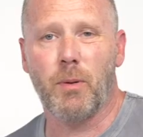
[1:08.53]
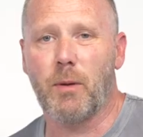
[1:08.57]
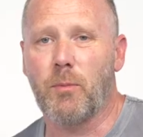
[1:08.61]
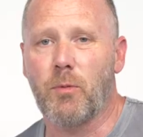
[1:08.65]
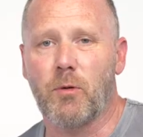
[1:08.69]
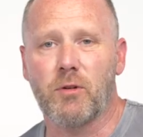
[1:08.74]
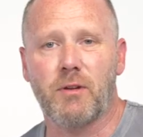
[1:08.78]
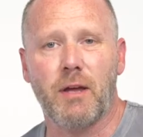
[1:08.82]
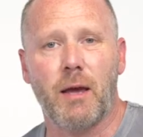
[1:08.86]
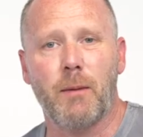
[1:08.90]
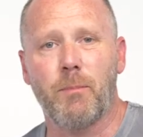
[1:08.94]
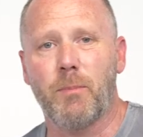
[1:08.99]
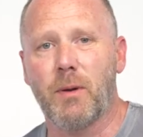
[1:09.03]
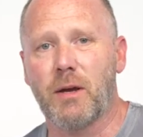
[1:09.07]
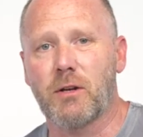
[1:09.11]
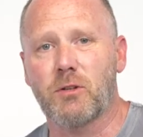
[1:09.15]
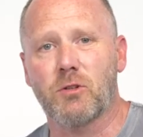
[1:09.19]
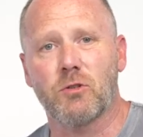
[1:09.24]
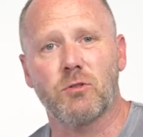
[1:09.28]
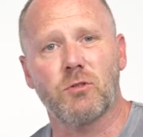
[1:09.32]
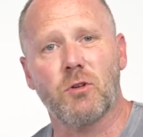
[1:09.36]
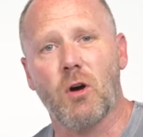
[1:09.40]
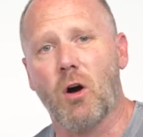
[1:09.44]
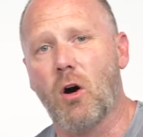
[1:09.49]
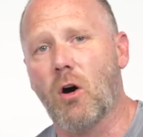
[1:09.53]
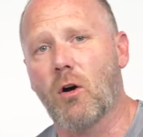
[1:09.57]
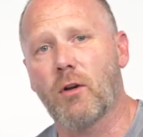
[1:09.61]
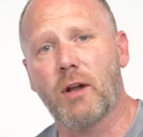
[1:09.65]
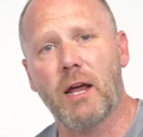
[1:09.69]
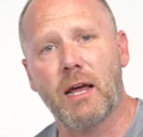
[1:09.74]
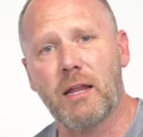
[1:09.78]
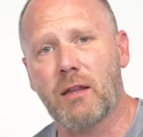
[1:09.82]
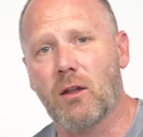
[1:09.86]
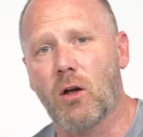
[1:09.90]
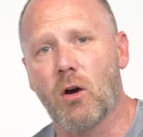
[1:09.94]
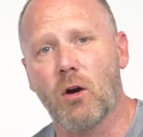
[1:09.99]
people take pictures all
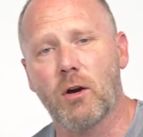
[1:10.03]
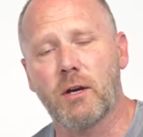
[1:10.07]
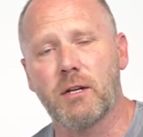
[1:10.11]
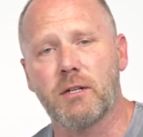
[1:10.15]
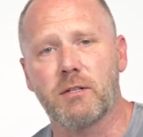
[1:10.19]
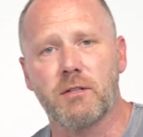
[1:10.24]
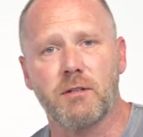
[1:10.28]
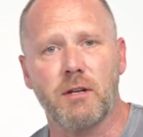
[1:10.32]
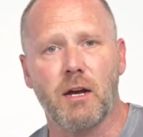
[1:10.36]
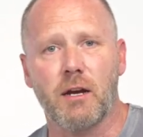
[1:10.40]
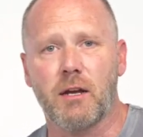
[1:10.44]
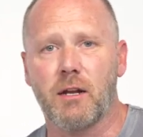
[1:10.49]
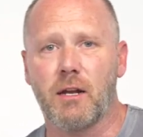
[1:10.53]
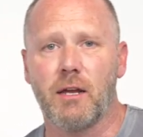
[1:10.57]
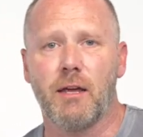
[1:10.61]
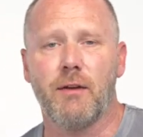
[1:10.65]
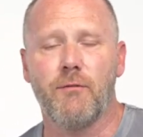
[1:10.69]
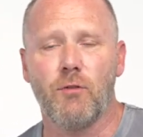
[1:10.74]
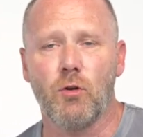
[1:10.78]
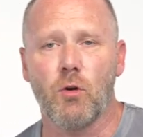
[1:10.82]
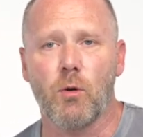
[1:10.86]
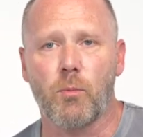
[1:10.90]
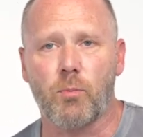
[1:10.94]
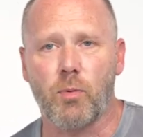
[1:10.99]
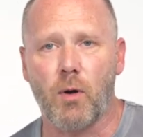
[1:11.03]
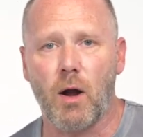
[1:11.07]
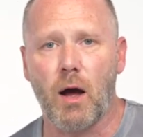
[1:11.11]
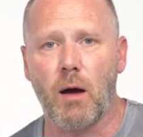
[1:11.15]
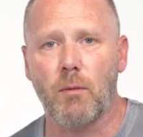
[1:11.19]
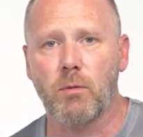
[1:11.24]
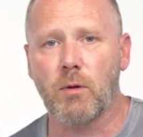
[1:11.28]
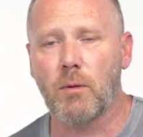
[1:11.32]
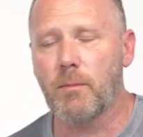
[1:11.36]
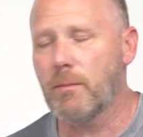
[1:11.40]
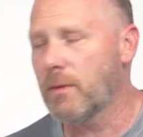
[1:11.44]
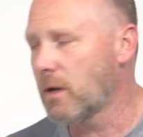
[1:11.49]
night long, and it's not gonna give you a
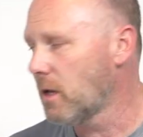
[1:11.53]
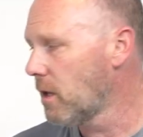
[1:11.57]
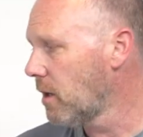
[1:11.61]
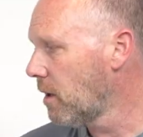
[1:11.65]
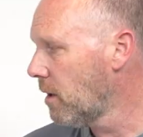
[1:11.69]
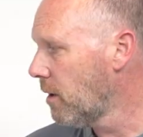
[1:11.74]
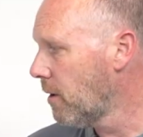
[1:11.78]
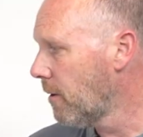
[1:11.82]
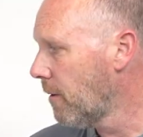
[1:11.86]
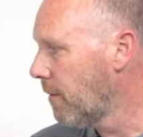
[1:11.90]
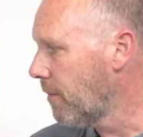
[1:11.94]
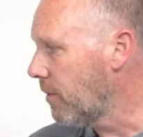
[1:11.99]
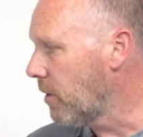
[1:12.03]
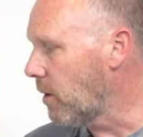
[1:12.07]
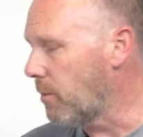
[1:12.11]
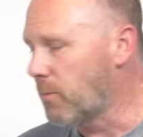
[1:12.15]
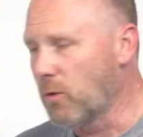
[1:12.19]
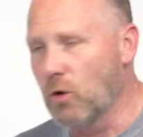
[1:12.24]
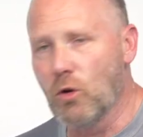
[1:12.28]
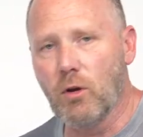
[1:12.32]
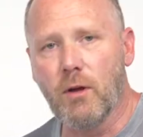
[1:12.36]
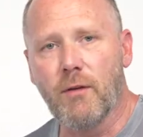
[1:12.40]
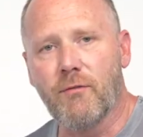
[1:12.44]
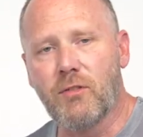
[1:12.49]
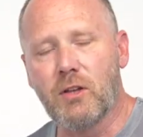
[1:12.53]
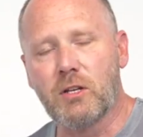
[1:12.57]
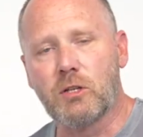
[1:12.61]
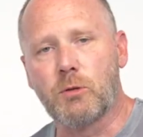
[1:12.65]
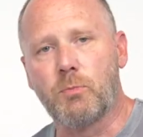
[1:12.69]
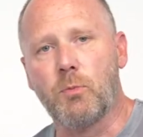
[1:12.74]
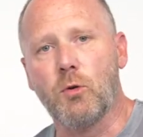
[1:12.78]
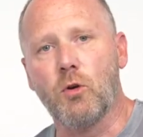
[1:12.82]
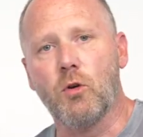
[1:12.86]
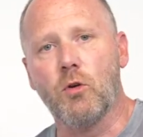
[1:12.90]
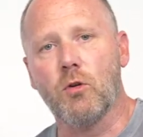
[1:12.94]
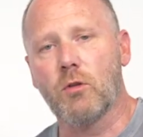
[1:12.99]
problem. The beauty of this
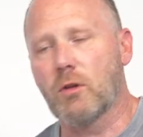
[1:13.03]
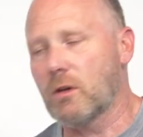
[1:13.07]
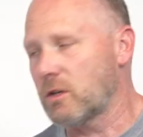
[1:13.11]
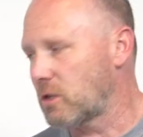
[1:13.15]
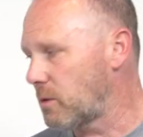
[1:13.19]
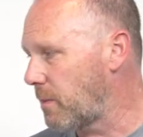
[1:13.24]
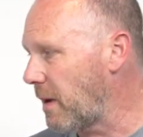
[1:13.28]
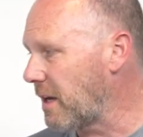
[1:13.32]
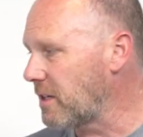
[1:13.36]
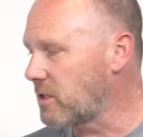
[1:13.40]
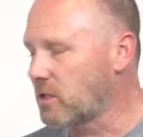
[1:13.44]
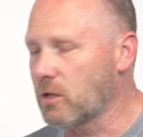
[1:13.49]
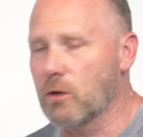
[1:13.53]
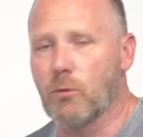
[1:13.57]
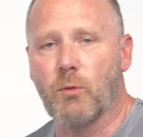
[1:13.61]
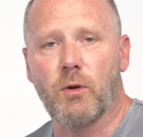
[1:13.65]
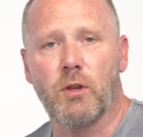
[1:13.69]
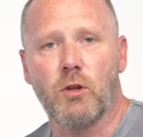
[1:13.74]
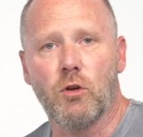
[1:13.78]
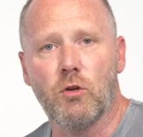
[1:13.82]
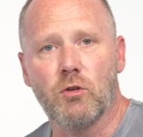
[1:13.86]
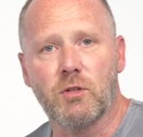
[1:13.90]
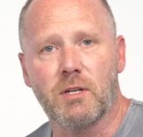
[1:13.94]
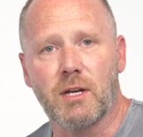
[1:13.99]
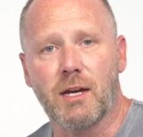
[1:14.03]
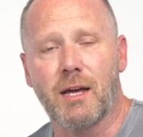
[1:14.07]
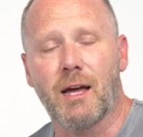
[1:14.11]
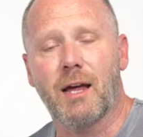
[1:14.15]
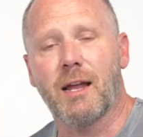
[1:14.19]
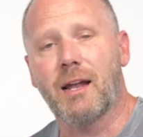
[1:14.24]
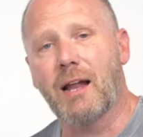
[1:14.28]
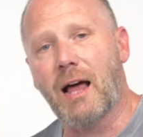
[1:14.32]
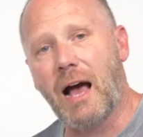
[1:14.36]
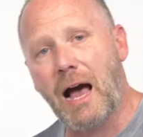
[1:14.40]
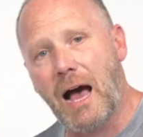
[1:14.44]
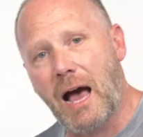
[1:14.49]
booth, especially with using
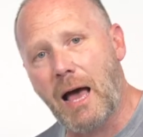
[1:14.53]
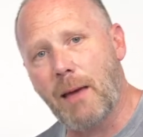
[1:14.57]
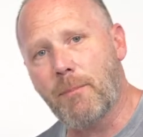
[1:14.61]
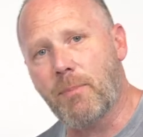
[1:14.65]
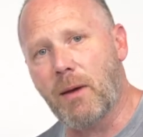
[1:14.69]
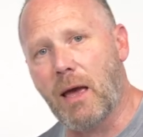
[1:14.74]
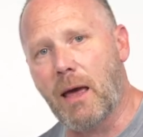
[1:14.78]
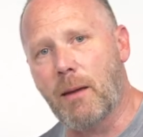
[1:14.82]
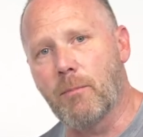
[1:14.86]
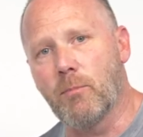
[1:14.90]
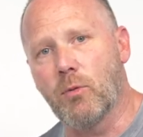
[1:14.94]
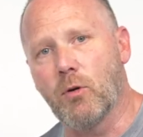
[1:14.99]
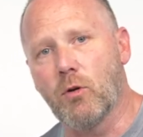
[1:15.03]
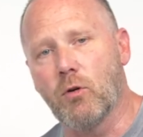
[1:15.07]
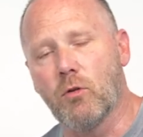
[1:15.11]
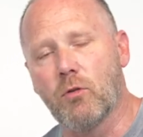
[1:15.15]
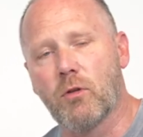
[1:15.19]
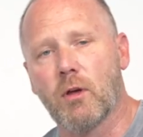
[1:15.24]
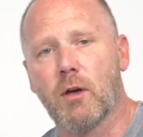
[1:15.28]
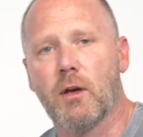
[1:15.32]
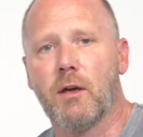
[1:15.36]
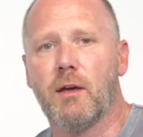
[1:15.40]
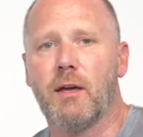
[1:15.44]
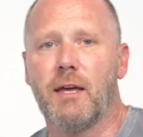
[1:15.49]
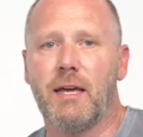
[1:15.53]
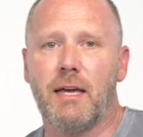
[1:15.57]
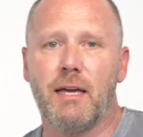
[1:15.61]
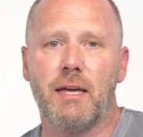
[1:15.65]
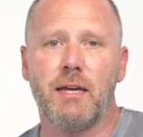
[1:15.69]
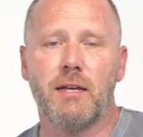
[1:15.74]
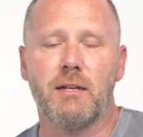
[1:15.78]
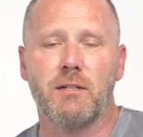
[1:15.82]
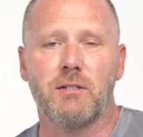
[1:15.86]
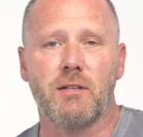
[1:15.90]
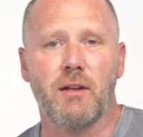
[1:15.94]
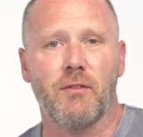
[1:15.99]
an iPad booth,
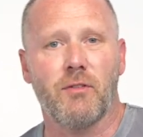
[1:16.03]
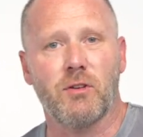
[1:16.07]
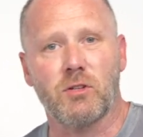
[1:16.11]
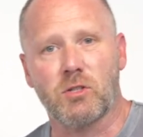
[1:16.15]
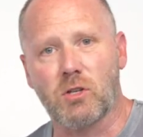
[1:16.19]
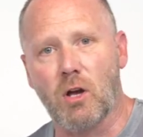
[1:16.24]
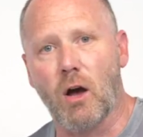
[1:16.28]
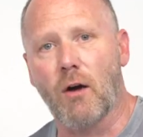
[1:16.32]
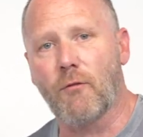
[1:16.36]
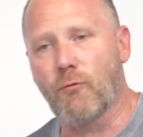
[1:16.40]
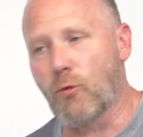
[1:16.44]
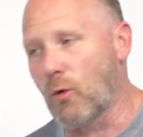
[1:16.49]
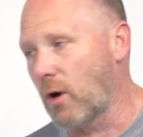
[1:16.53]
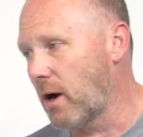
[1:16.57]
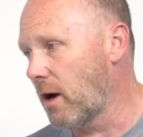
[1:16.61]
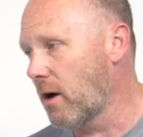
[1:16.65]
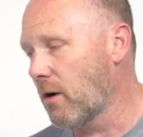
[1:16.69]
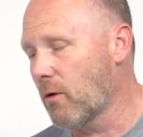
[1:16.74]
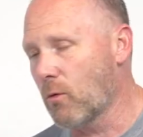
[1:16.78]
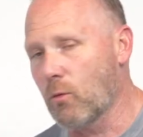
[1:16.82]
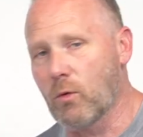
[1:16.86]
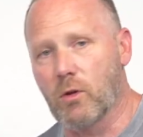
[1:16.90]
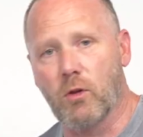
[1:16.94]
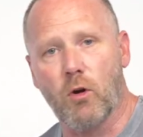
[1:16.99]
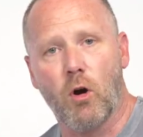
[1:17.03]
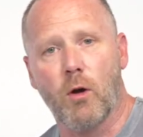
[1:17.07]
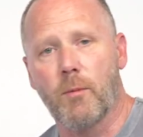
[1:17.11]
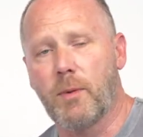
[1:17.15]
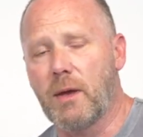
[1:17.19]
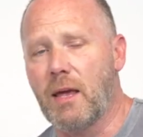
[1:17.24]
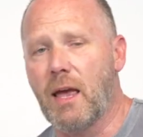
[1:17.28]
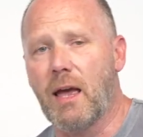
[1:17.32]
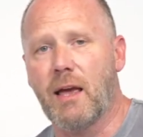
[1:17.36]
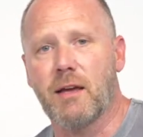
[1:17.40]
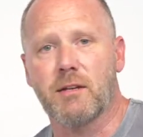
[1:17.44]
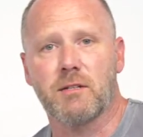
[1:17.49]
is that the software with
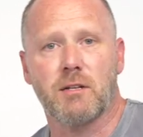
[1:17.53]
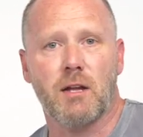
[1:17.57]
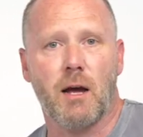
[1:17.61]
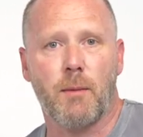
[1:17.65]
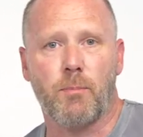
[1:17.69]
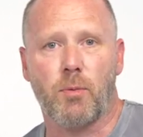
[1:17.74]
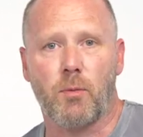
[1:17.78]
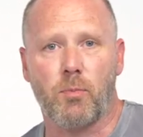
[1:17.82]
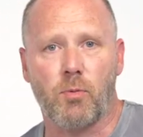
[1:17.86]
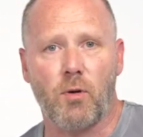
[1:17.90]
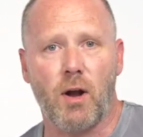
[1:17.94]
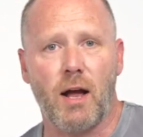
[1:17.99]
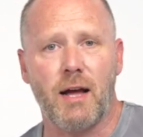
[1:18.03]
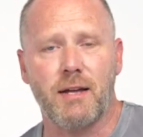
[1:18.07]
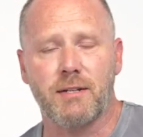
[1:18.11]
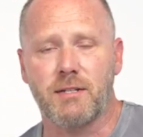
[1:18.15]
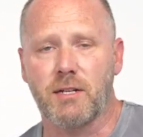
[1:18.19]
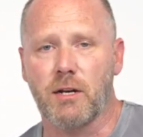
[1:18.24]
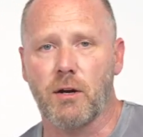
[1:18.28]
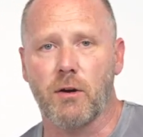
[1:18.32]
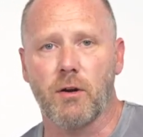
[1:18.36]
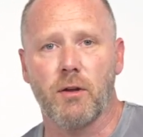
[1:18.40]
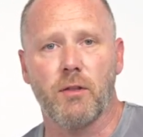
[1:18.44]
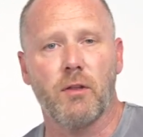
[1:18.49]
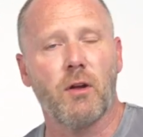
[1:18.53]
RBA is not proprietary.